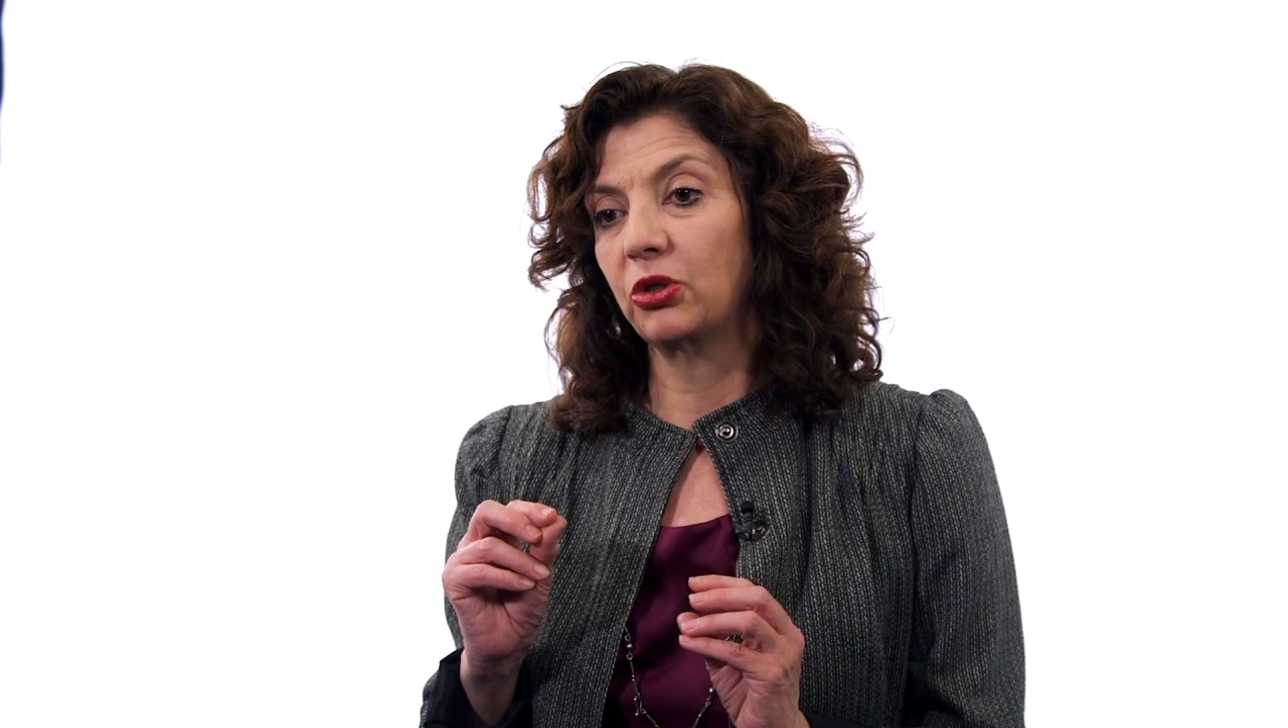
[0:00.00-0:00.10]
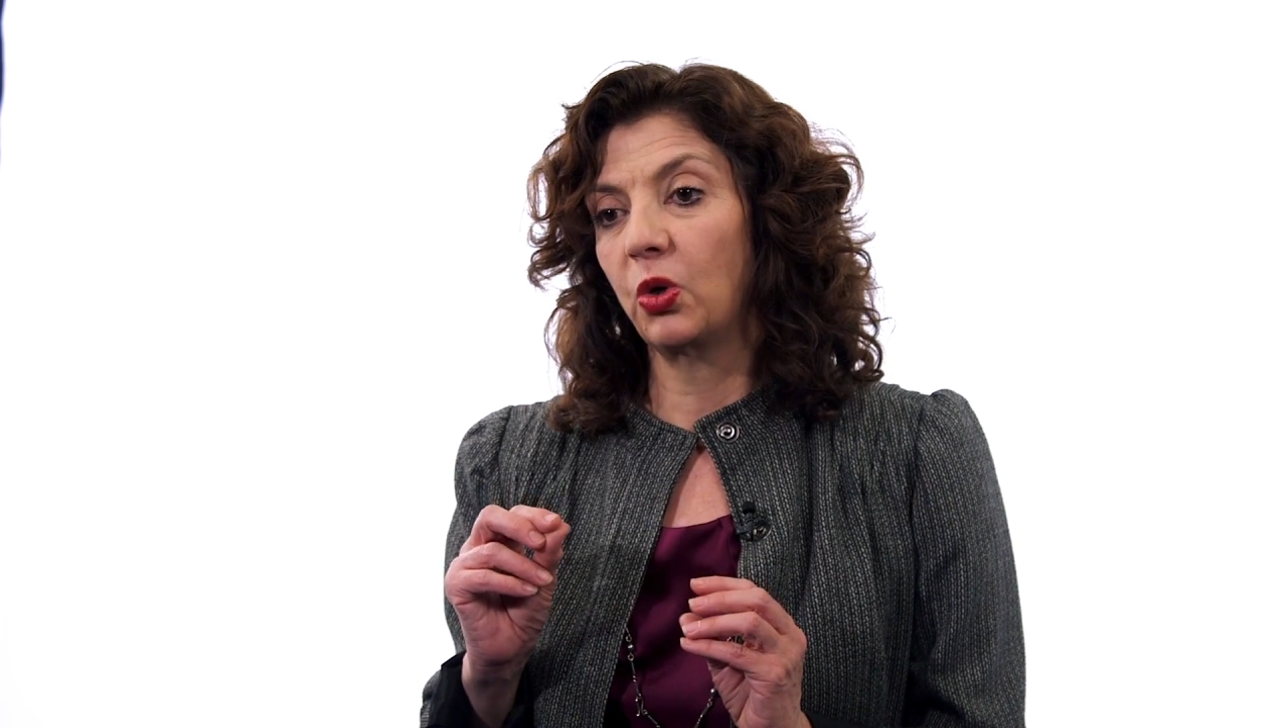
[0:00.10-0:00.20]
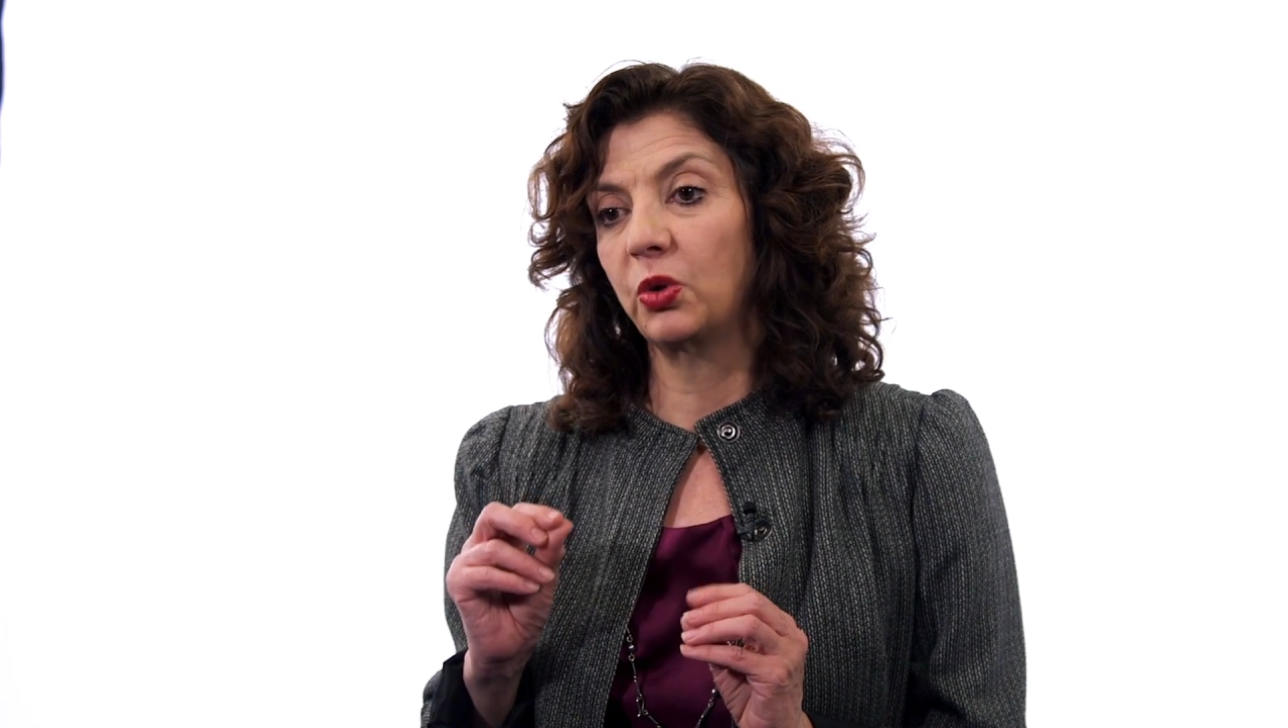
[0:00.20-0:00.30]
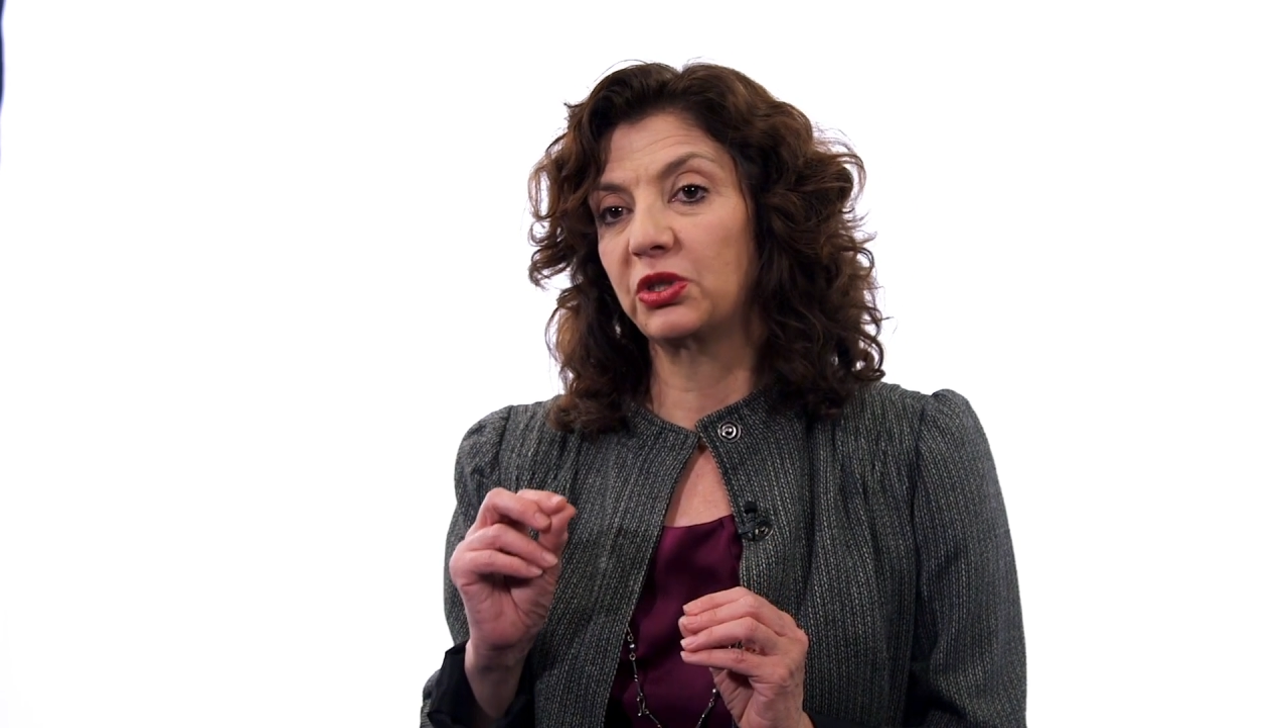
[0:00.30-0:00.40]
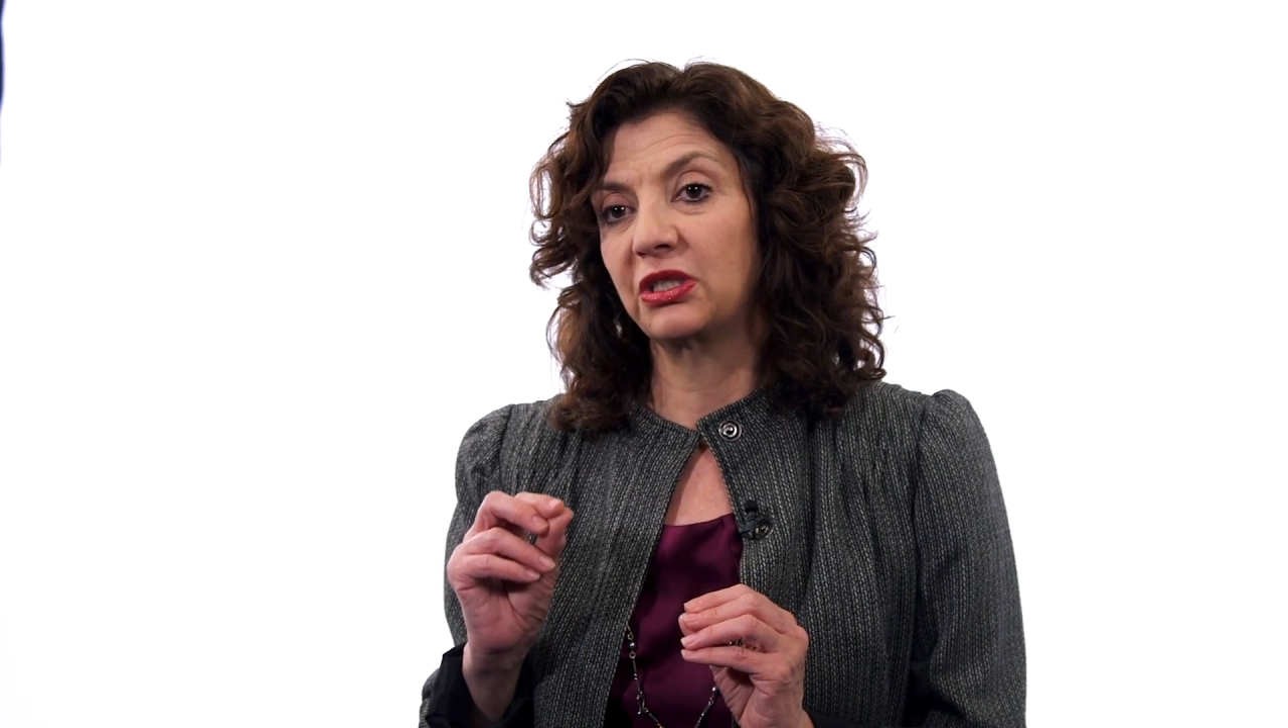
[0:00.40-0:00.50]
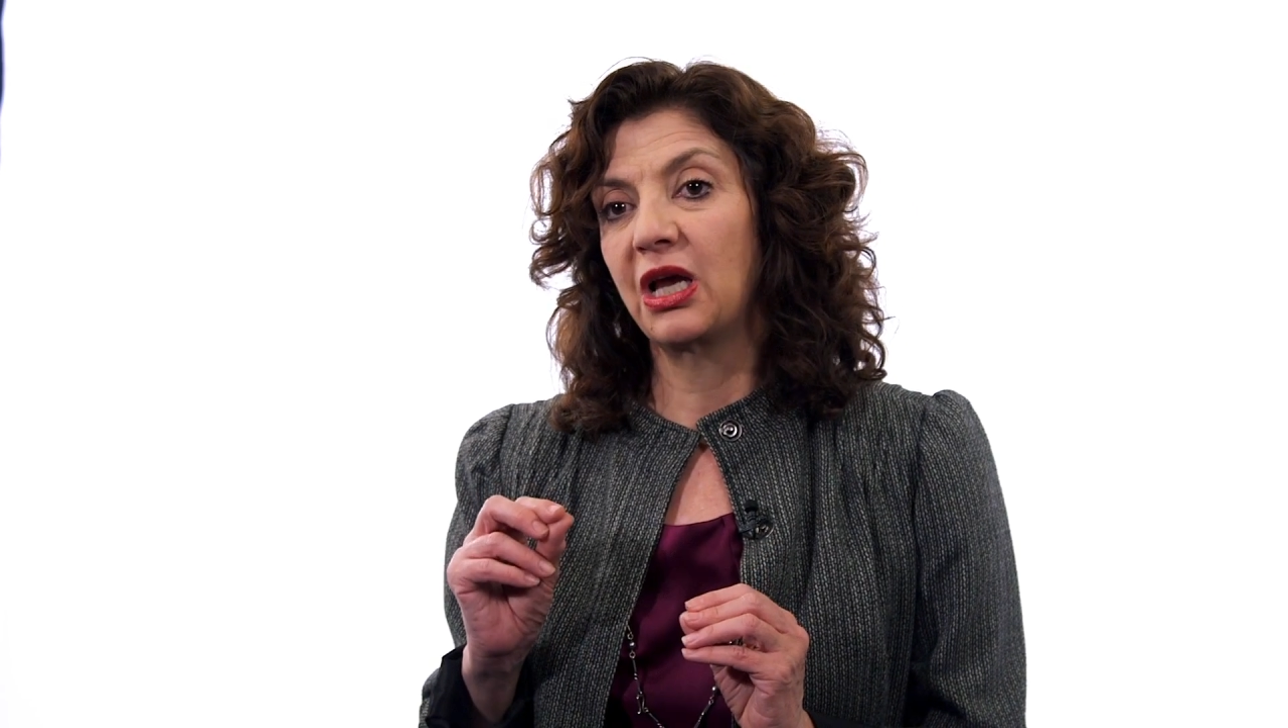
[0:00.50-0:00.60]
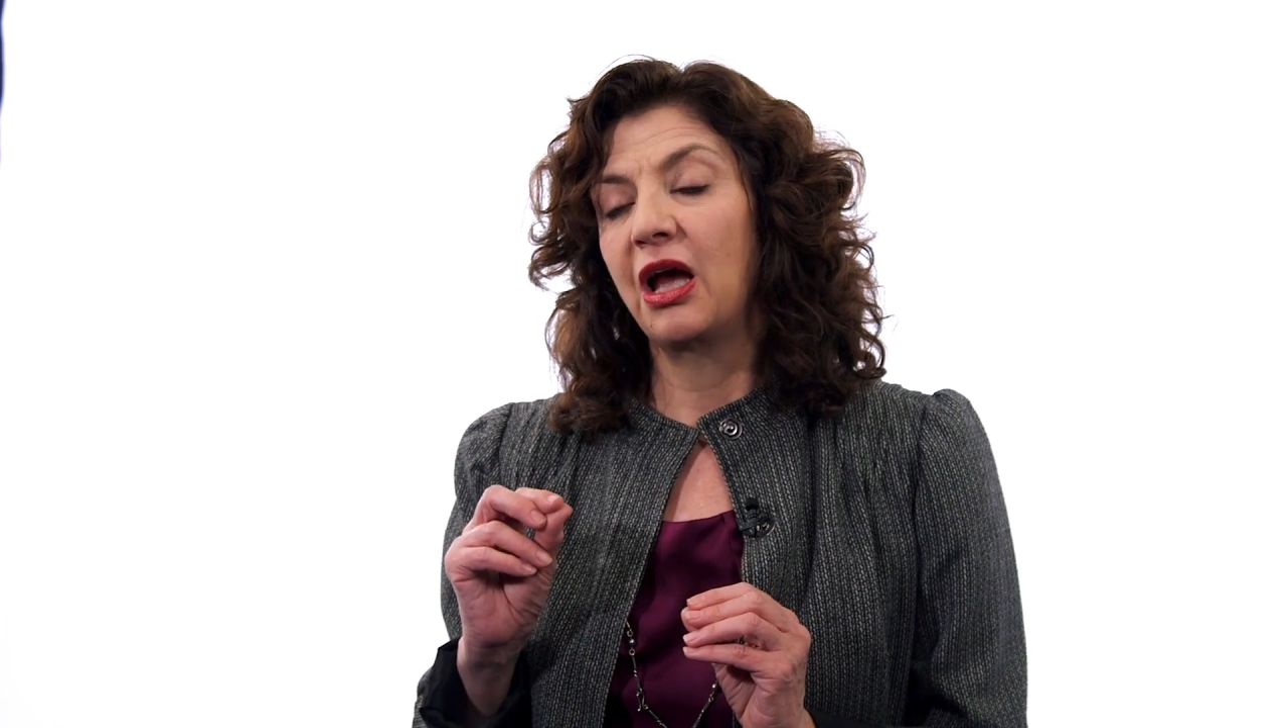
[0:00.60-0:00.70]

courts